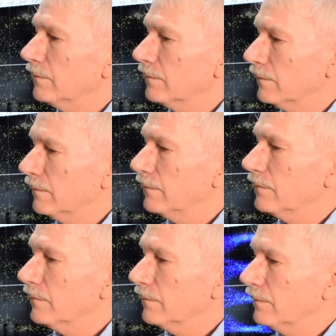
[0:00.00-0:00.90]

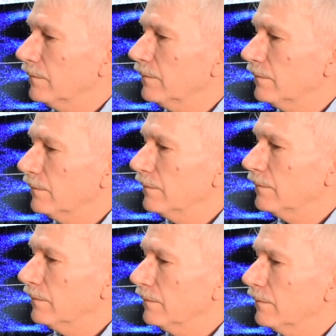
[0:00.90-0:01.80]

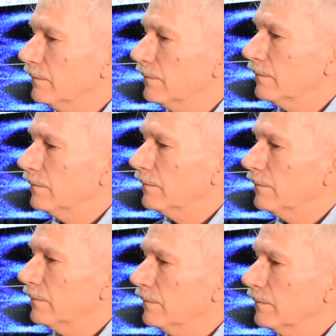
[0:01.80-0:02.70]

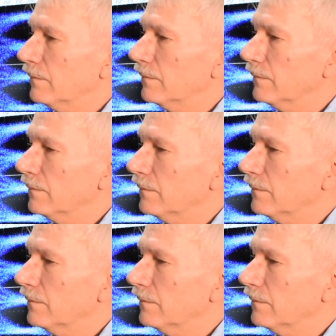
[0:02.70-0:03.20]
(not speaking)